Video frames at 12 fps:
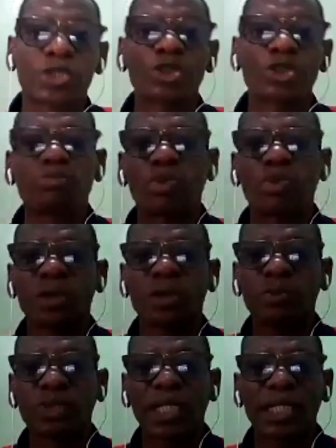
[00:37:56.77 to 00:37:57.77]
sets of
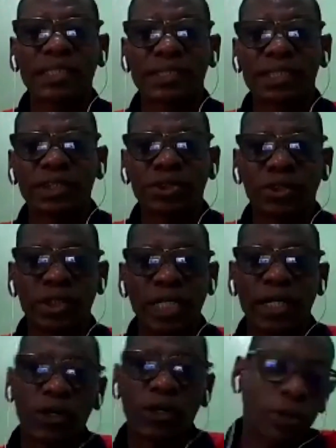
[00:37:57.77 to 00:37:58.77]
multiple taxation
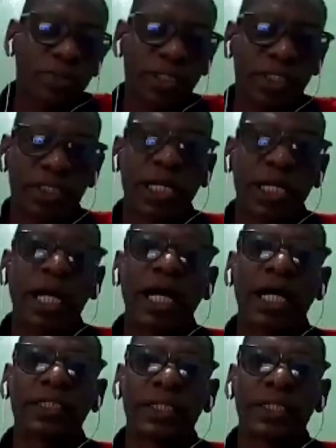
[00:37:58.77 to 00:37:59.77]
that comes in,
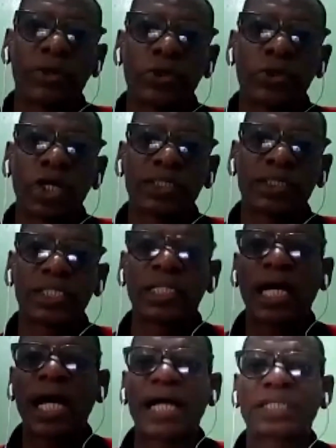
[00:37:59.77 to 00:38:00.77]
and you are still
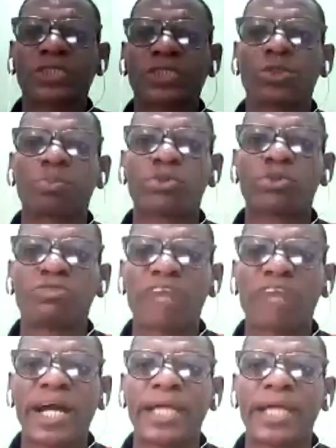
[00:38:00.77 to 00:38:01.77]
asked to
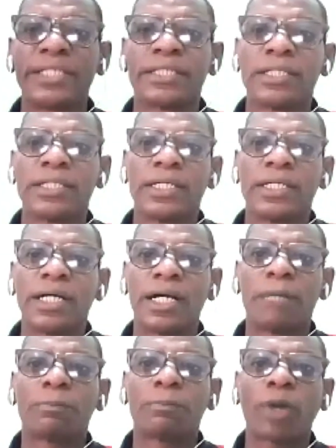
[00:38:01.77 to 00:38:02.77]
provide
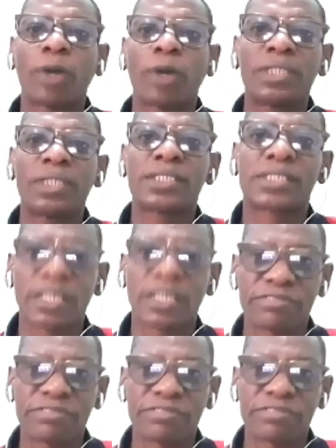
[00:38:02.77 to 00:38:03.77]
public
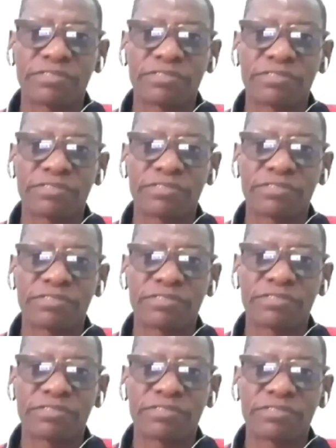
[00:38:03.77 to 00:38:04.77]
service
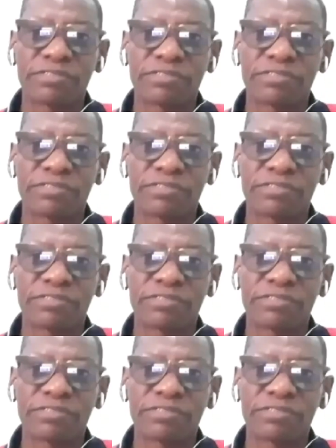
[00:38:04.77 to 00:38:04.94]
to